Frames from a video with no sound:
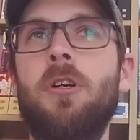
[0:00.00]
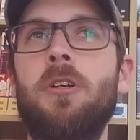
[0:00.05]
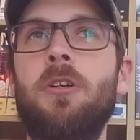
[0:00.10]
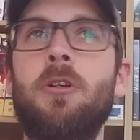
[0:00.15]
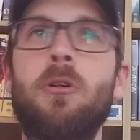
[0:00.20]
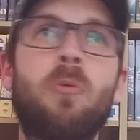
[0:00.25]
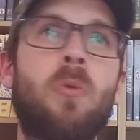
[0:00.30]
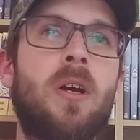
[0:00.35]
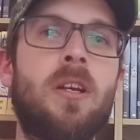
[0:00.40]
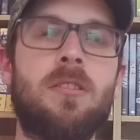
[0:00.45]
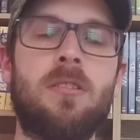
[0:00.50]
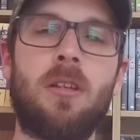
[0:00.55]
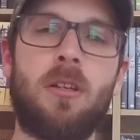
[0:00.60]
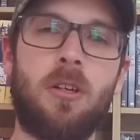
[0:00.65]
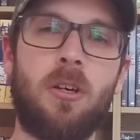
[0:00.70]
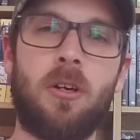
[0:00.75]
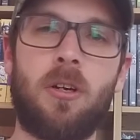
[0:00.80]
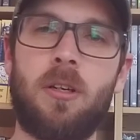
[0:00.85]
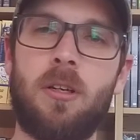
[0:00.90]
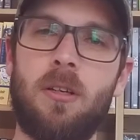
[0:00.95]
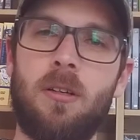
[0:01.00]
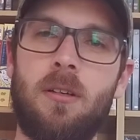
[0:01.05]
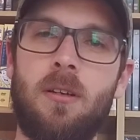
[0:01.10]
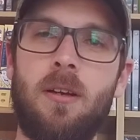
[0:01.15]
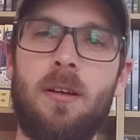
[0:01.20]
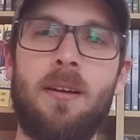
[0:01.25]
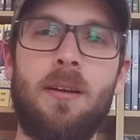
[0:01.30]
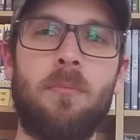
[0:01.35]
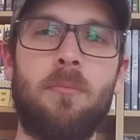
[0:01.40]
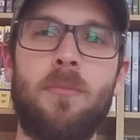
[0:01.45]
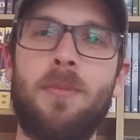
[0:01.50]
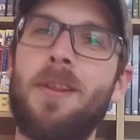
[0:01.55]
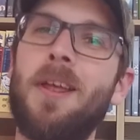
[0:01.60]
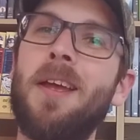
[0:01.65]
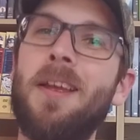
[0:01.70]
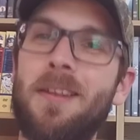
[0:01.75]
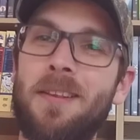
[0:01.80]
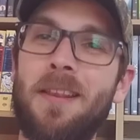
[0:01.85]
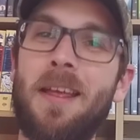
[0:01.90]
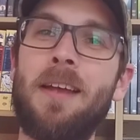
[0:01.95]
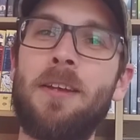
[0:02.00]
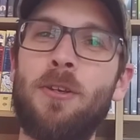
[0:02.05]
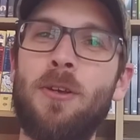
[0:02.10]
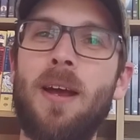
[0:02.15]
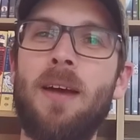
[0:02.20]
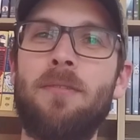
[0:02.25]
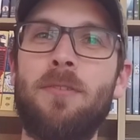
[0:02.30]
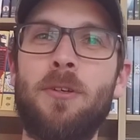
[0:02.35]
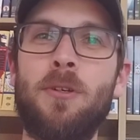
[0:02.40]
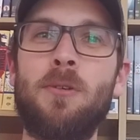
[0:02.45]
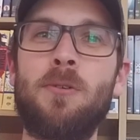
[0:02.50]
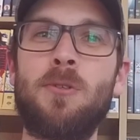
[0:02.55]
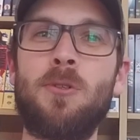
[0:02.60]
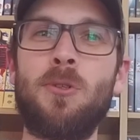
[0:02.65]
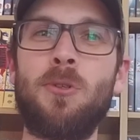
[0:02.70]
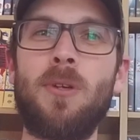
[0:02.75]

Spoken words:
new ways to cook that you have to do too.